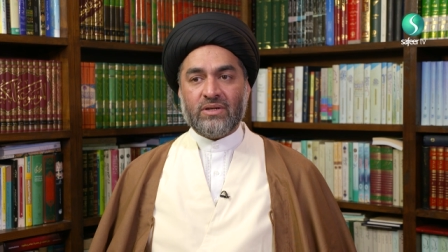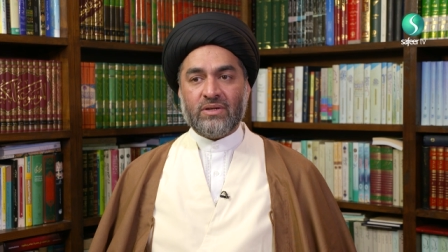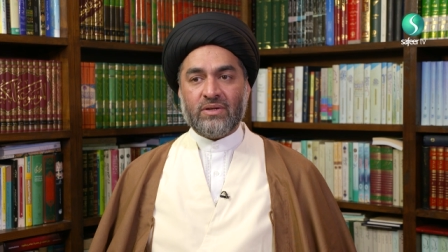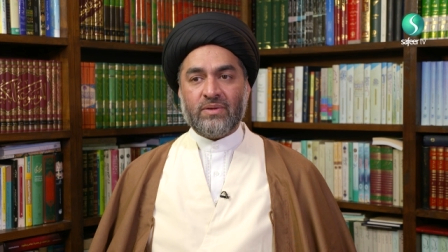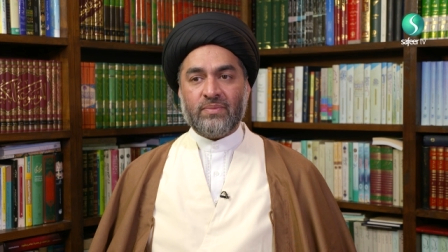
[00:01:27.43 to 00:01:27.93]

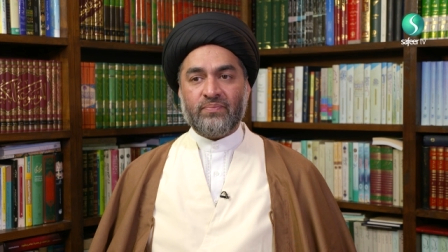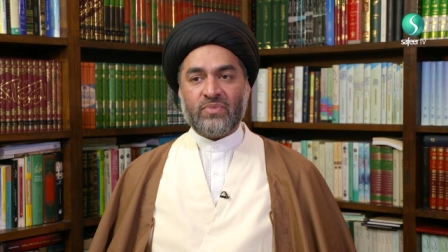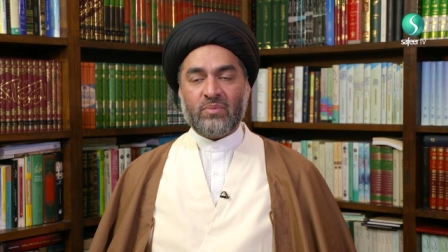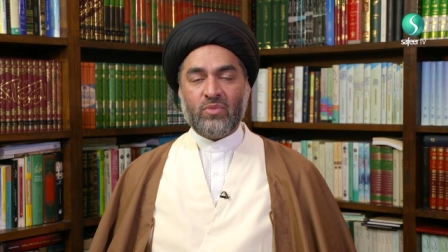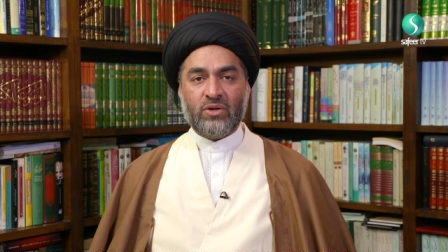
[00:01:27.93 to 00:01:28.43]
um,
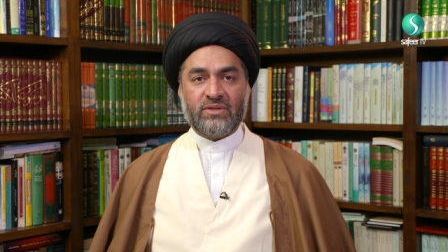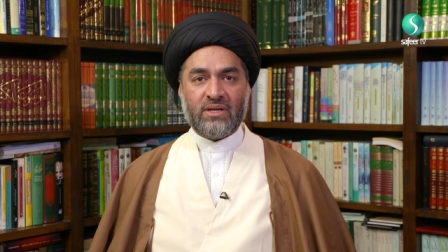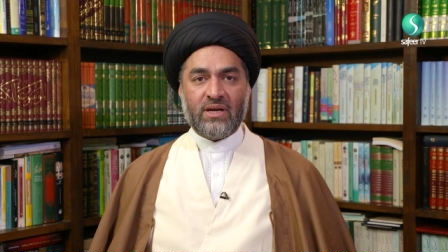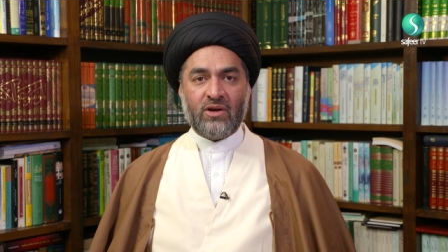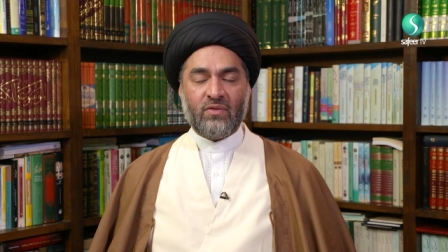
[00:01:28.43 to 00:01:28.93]
a
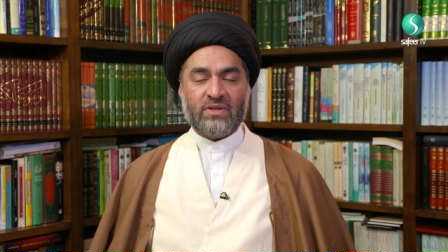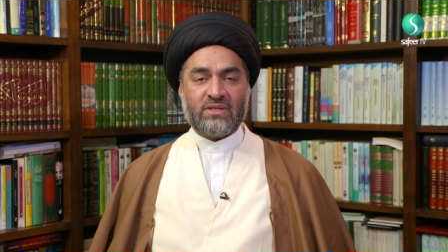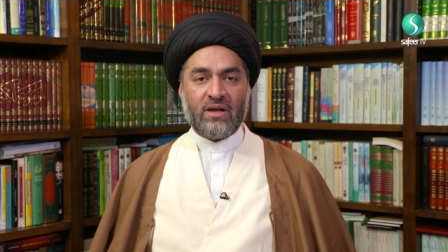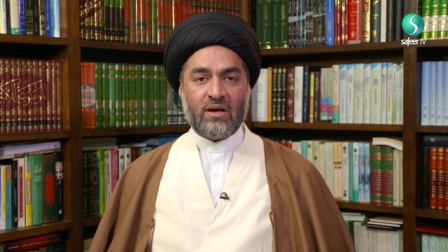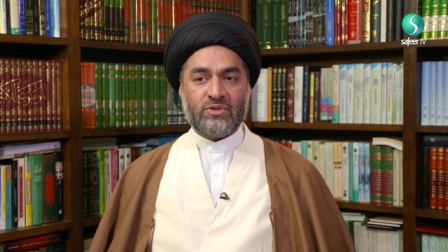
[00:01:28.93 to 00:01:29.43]
muhsina of
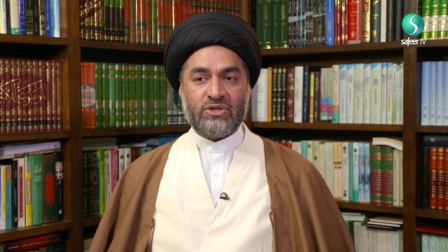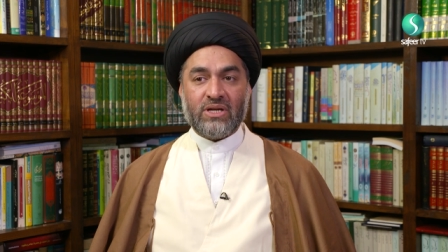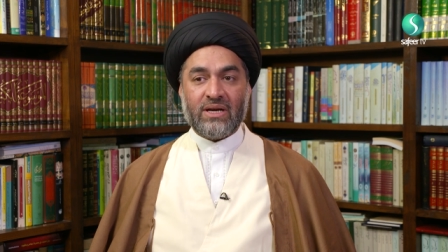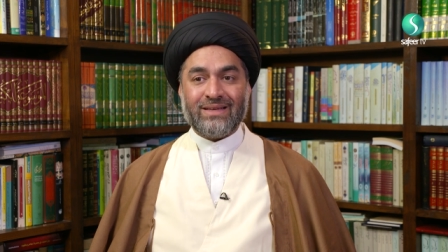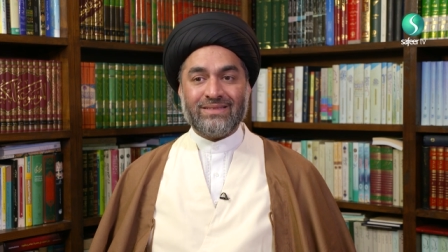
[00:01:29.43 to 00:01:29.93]
Islam. She
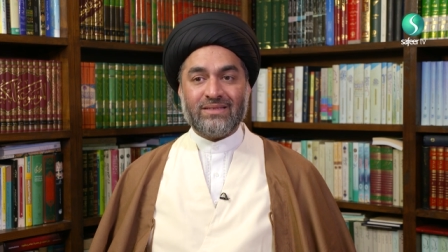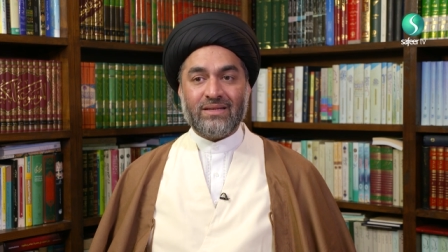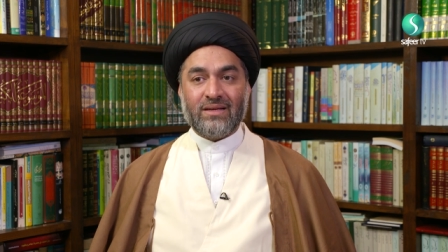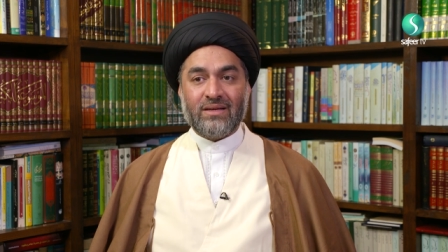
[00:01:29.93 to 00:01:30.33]
has